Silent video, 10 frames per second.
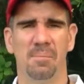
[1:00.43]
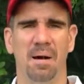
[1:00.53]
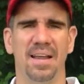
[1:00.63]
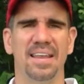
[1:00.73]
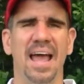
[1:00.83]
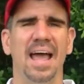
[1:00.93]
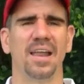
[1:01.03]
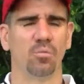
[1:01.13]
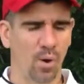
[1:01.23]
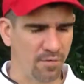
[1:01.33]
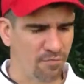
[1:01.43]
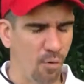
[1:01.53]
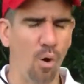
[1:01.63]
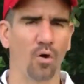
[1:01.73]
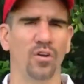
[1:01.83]
my dad went
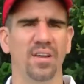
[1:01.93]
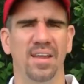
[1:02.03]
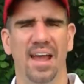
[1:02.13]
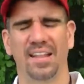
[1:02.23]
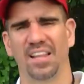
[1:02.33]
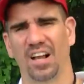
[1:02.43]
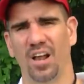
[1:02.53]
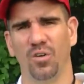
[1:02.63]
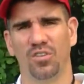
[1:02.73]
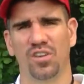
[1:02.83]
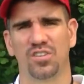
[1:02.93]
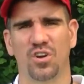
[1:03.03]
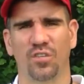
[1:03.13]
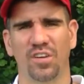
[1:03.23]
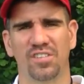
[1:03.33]
forward at the close of the
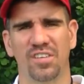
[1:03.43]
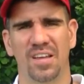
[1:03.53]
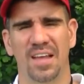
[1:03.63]
service